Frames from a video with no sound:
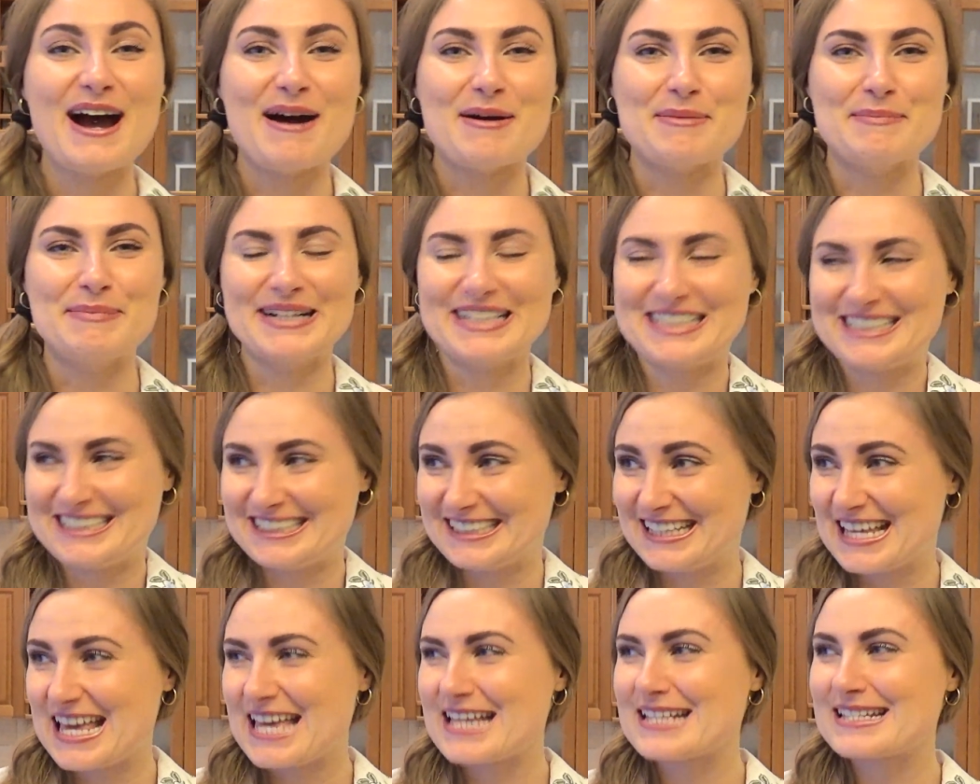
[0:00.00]
But
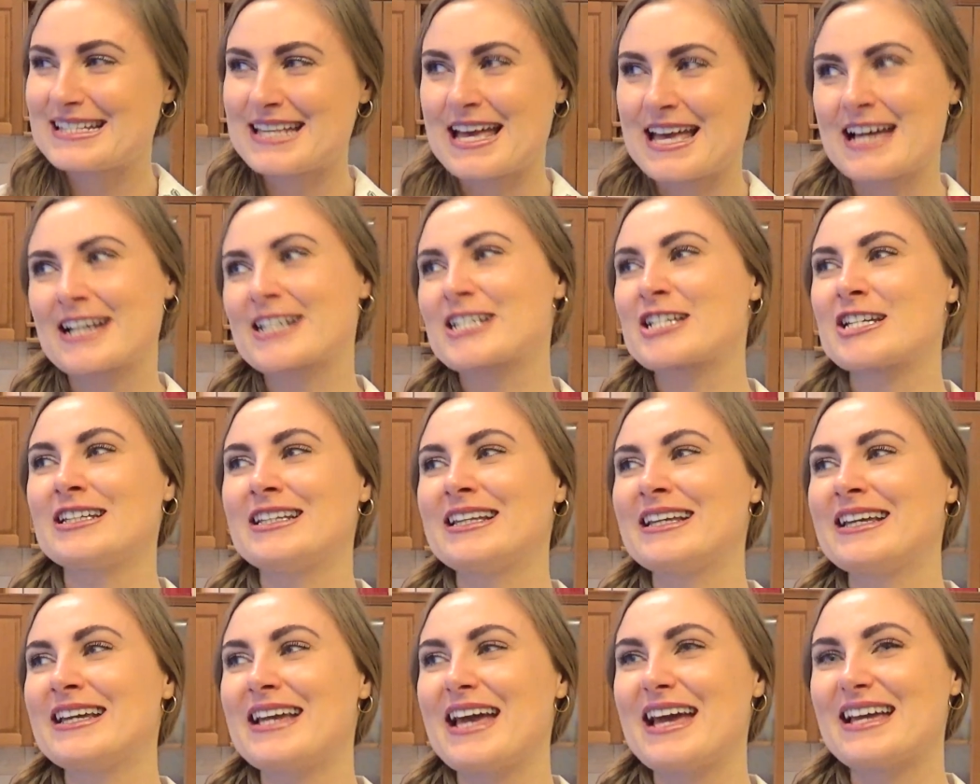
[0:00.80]
today is
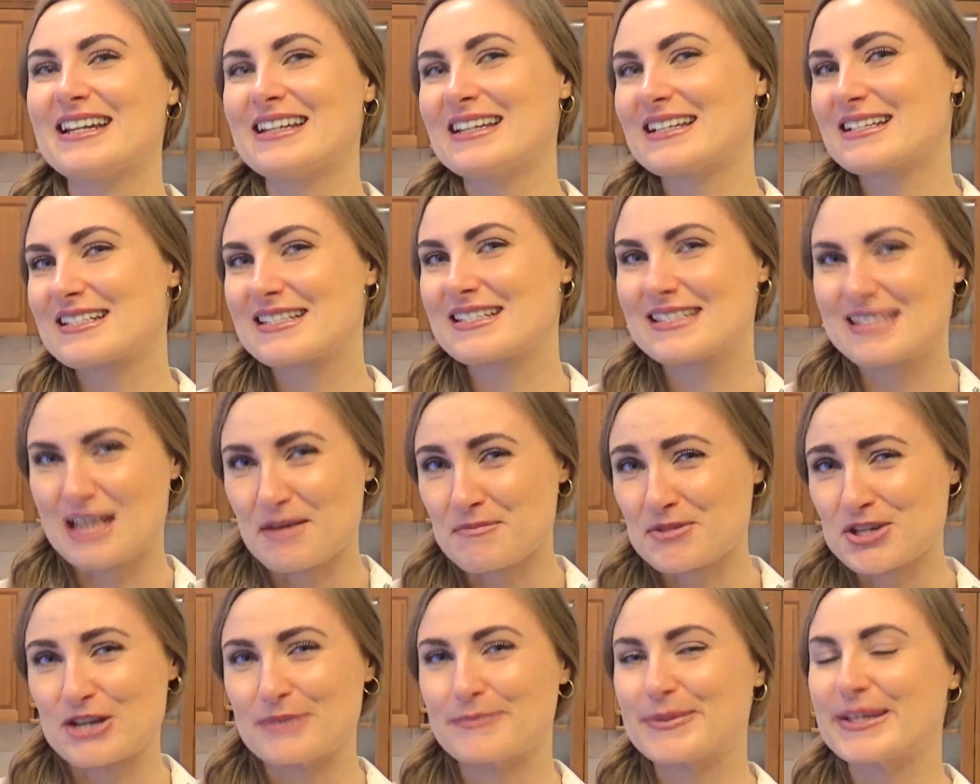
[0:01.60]
actually an
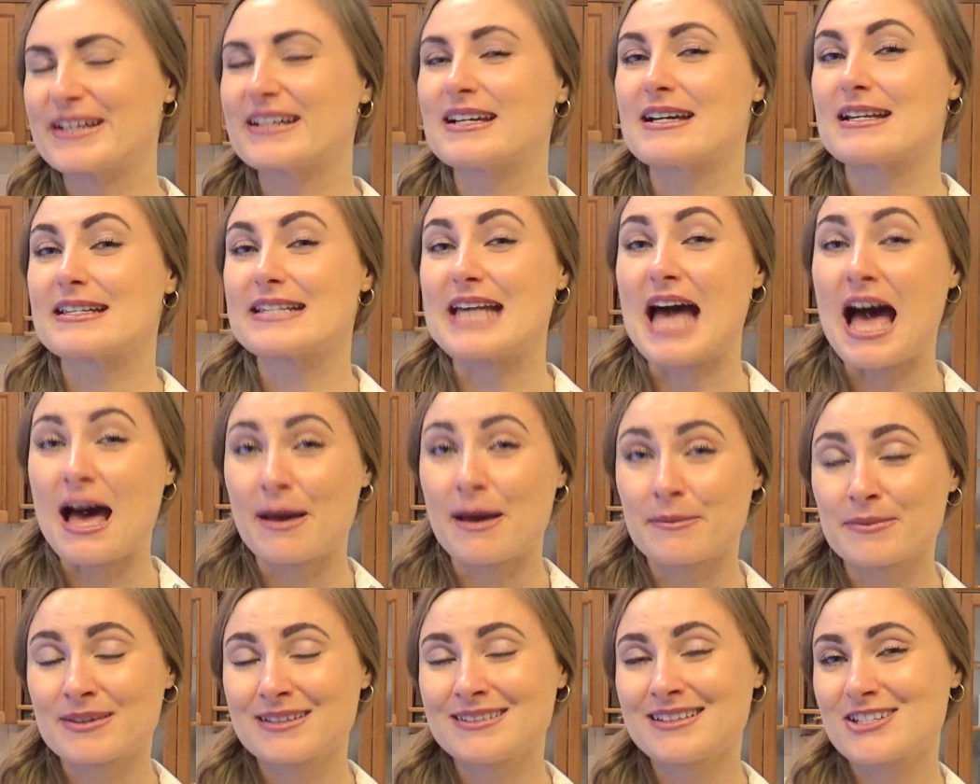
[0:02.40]
exception because
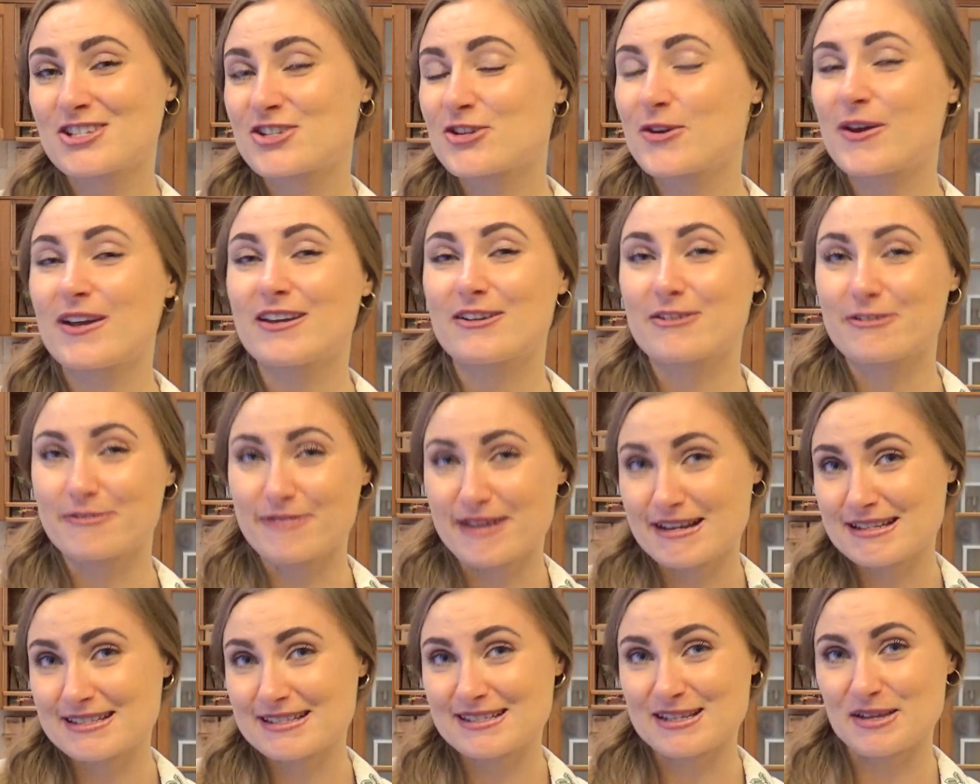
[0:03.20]
I'm gonna try a
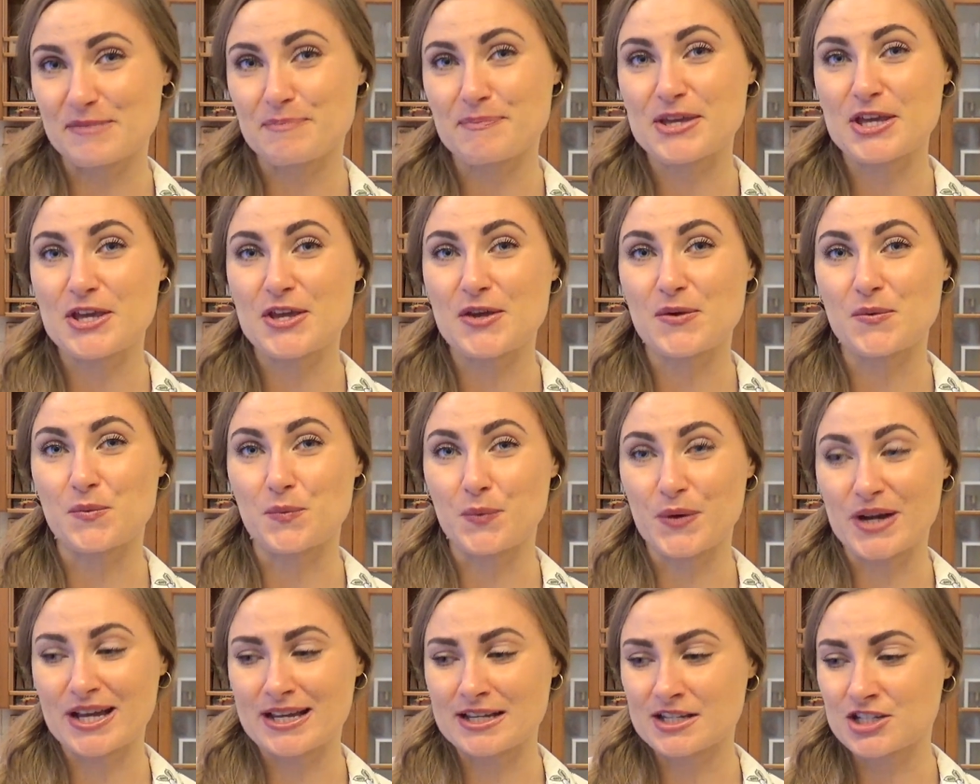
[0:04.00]
recipe
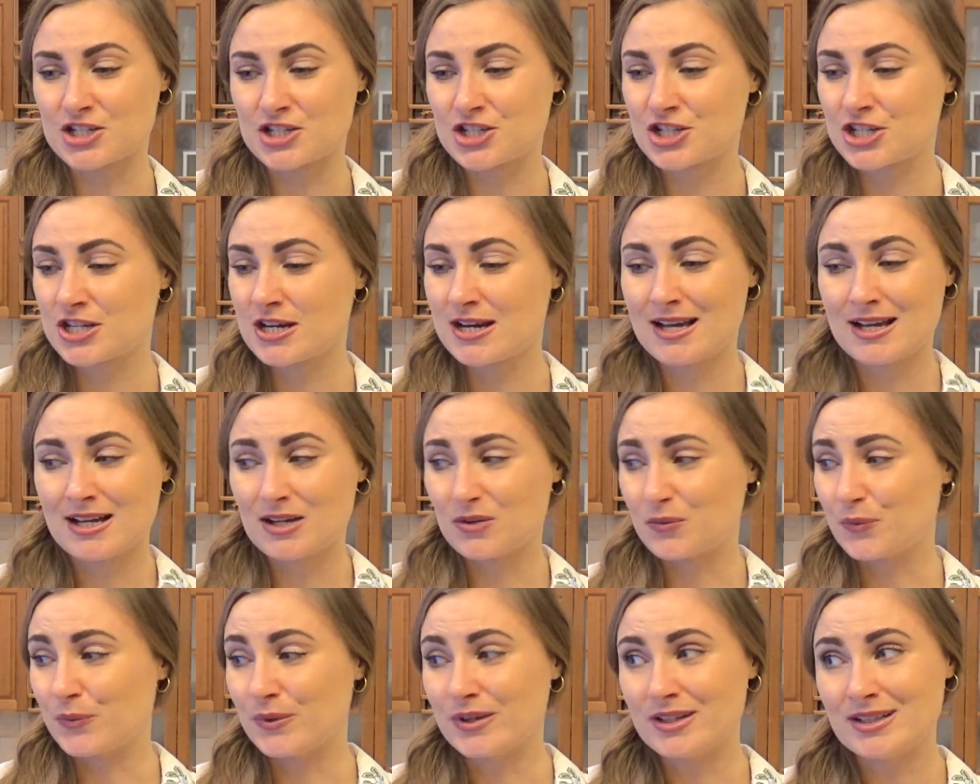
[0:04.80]
which
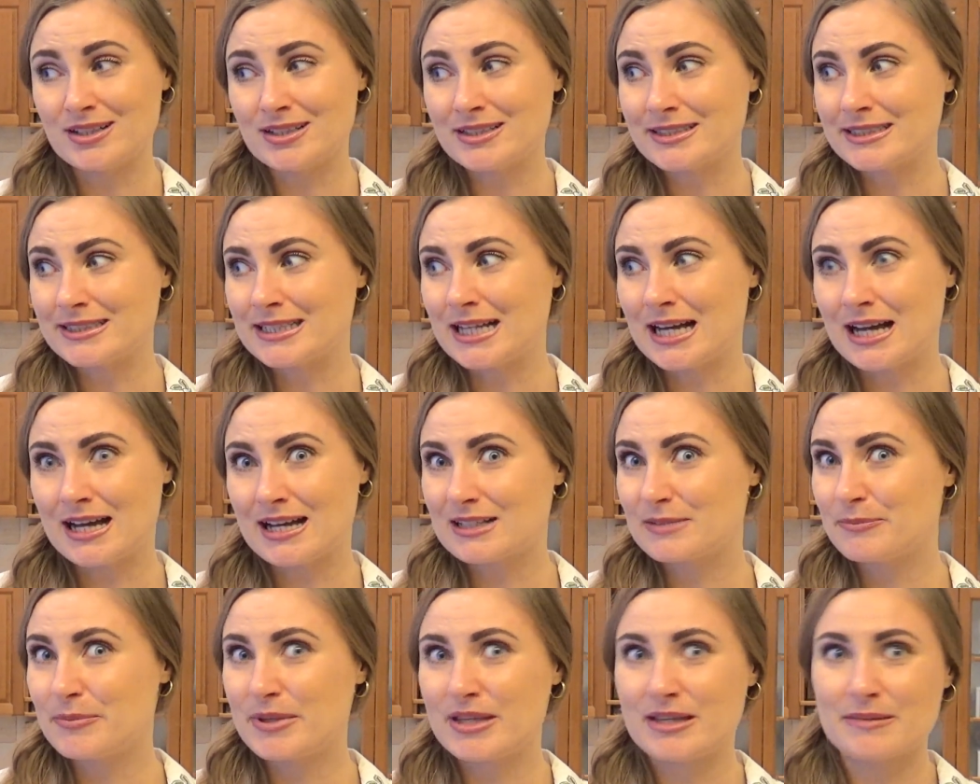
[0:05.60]
will
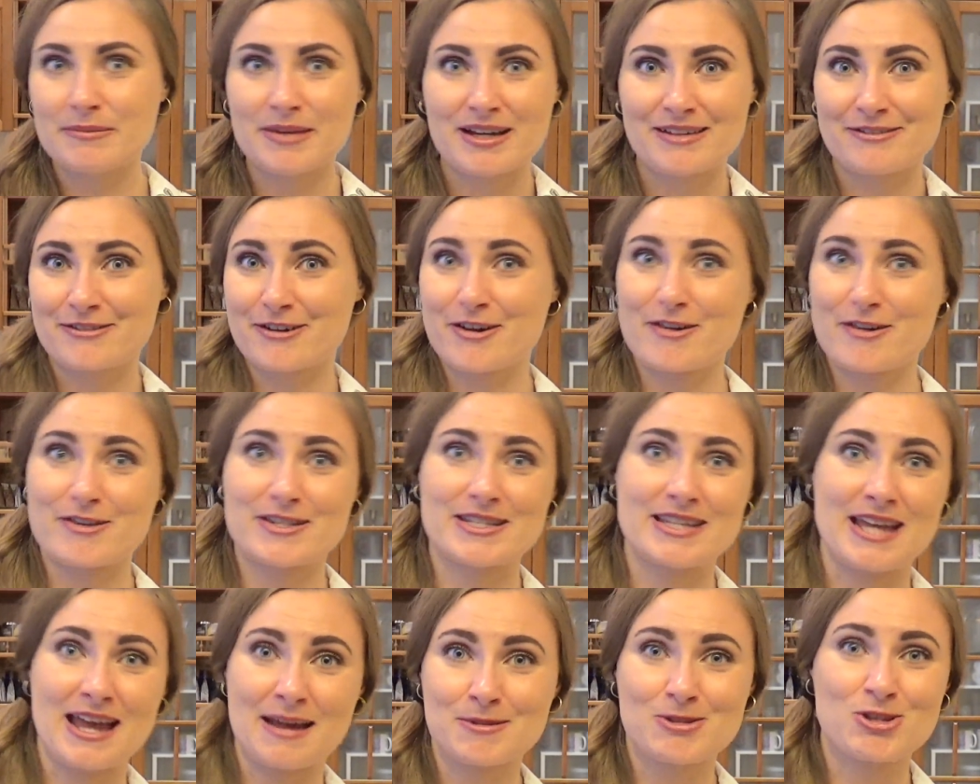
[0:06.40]
not be my
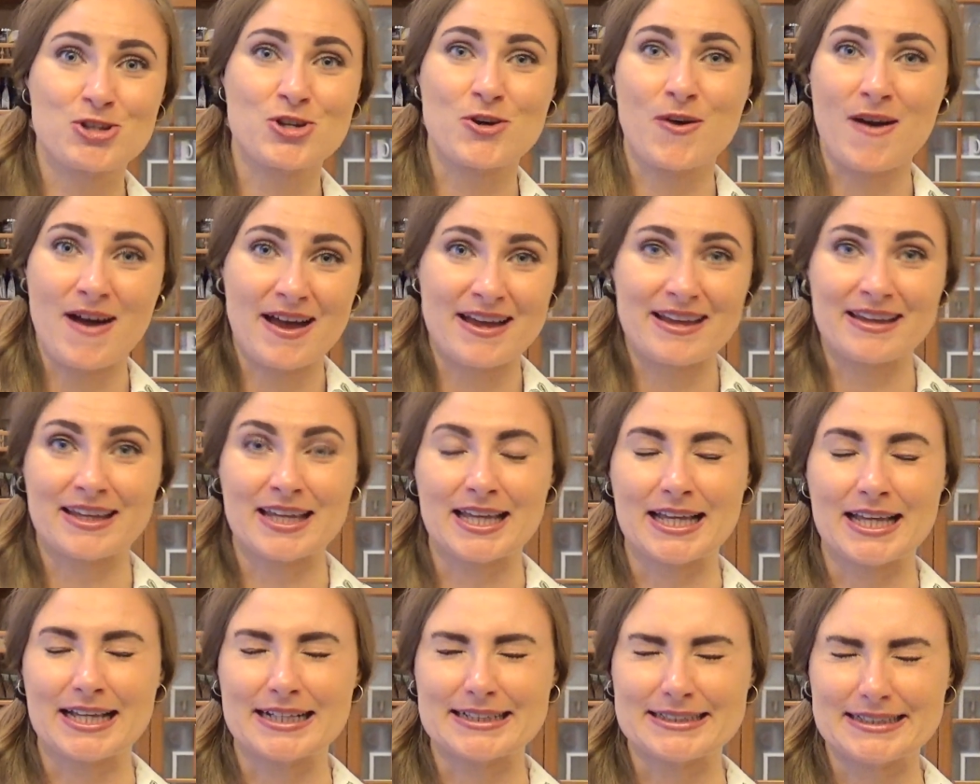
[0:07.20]
first time
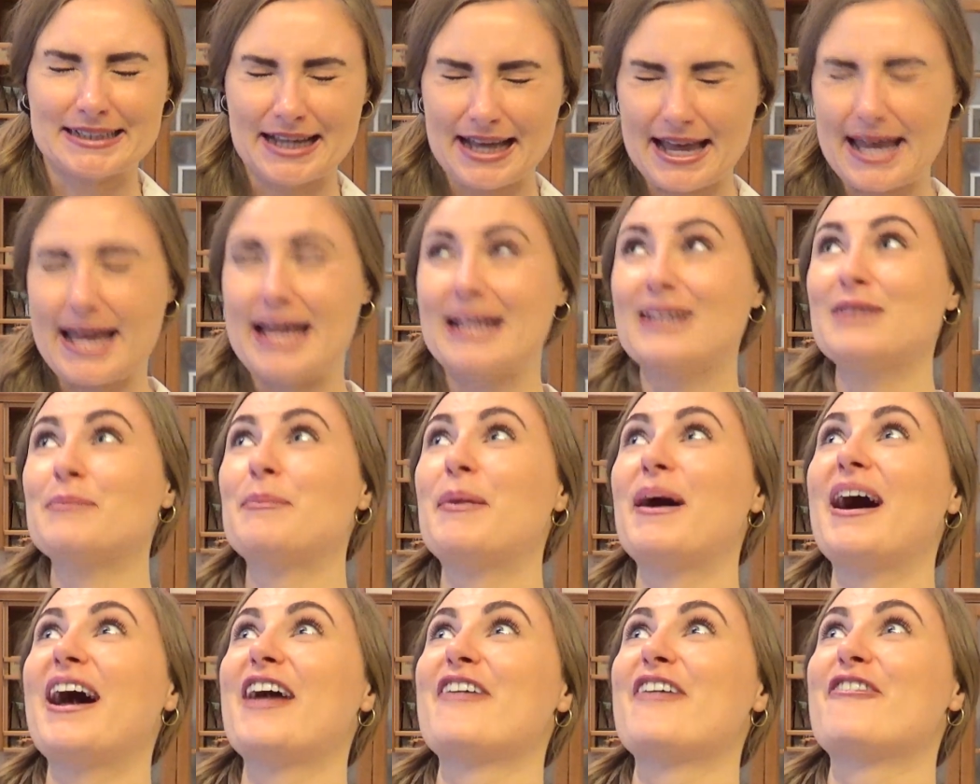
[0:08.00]
trying it. And
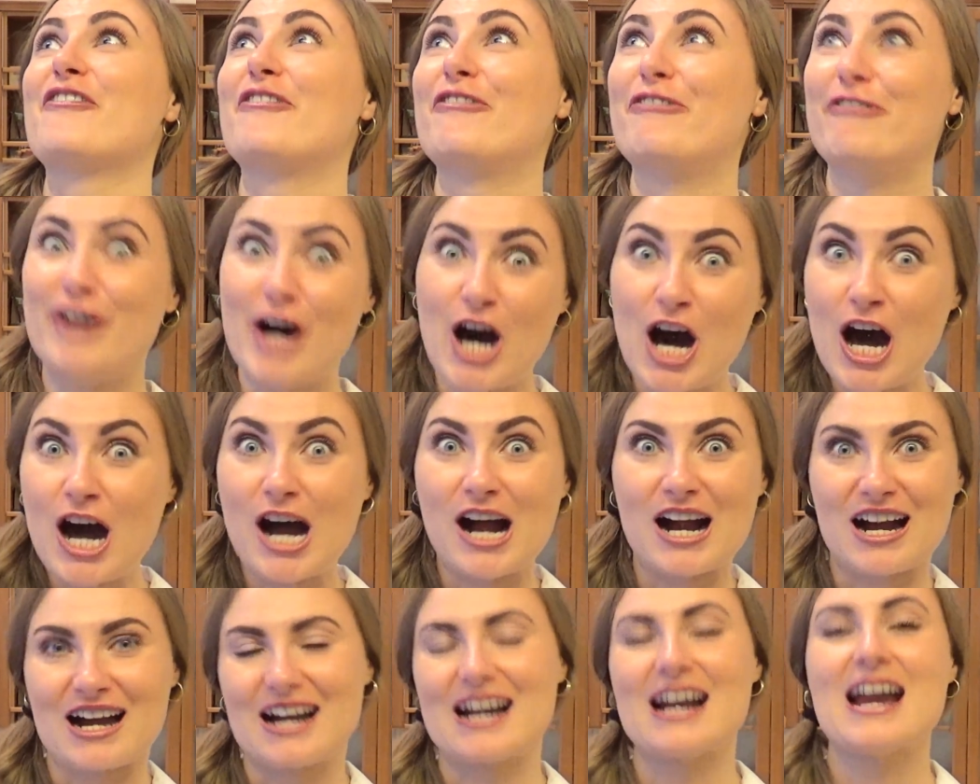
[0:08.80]
by
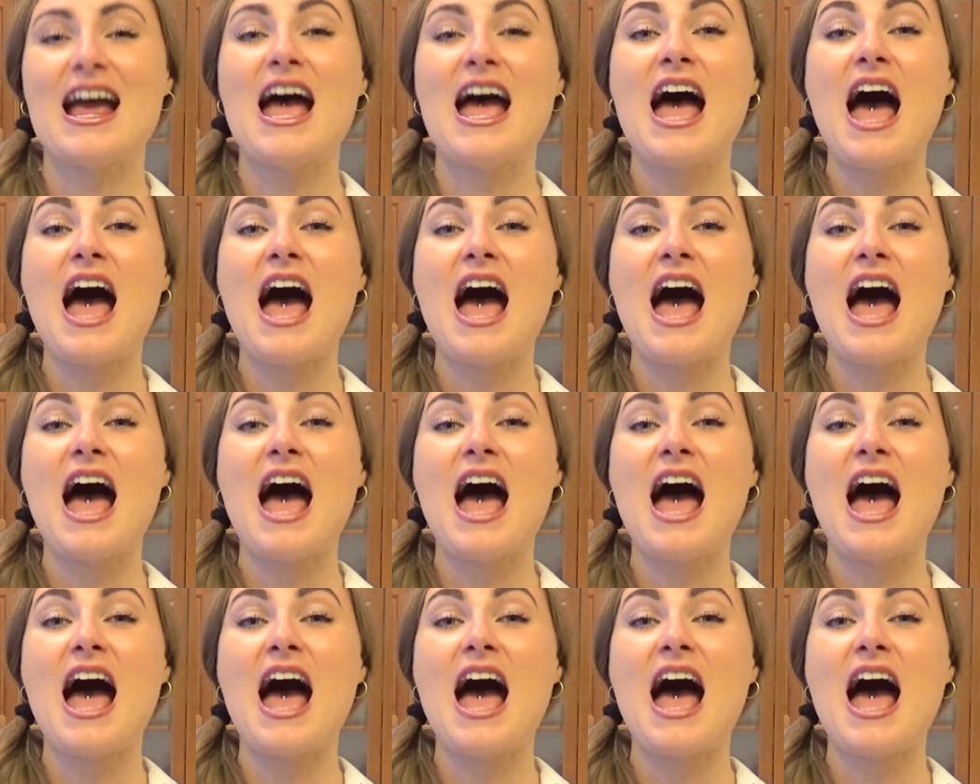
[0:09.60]
far,